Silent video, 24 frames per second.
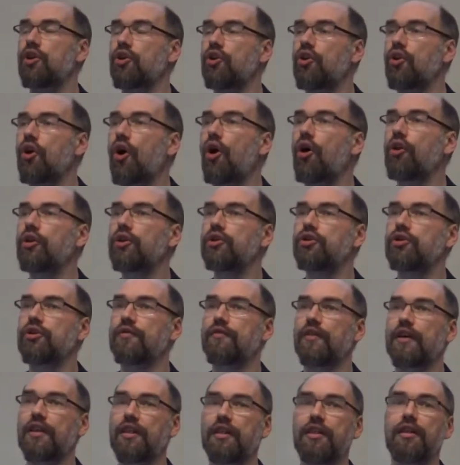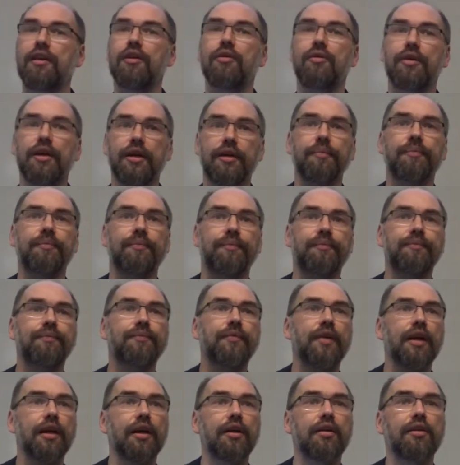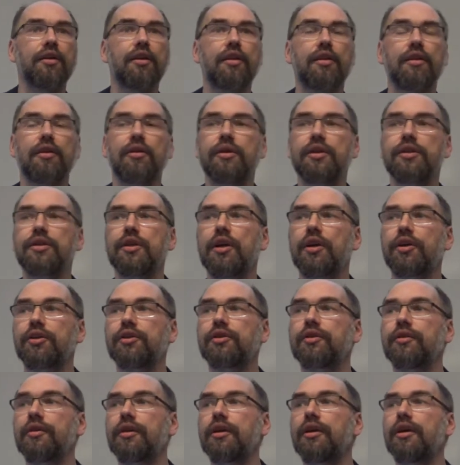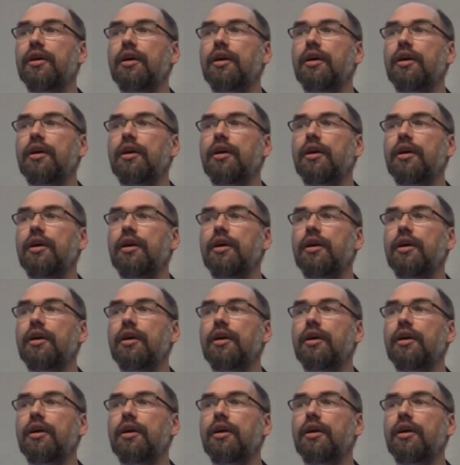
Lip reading: knowledge of a theory in the theory section.